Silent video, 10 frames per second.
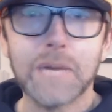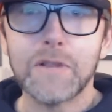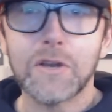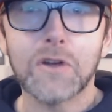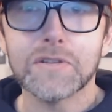
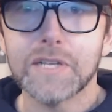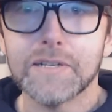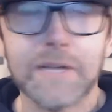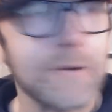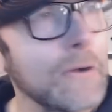Jamie Lee Curtis
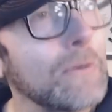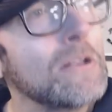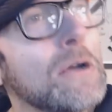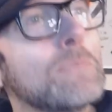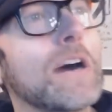has. I don't know.
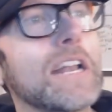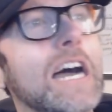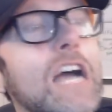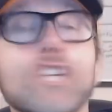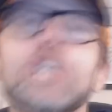
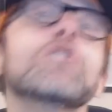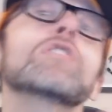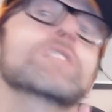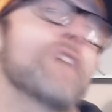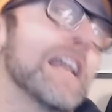But she
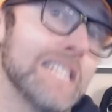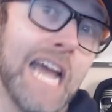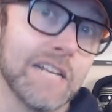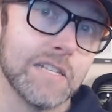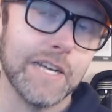looks
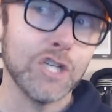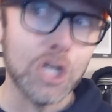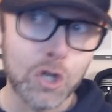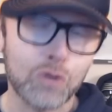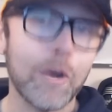fantastic. And
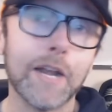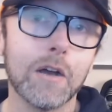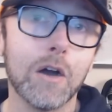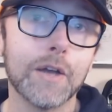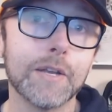she looked great
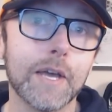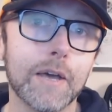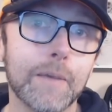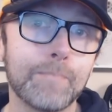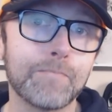on
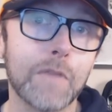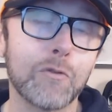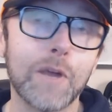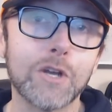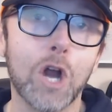
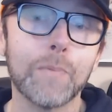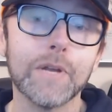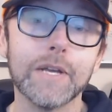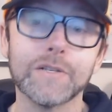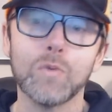the red
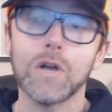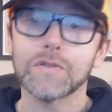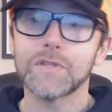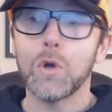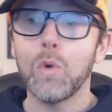carpet as
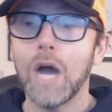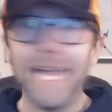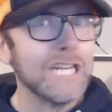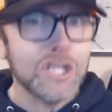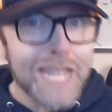well. So
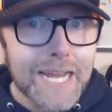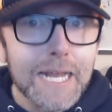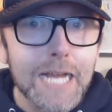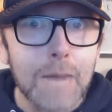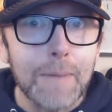is she
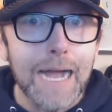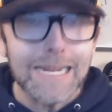going to come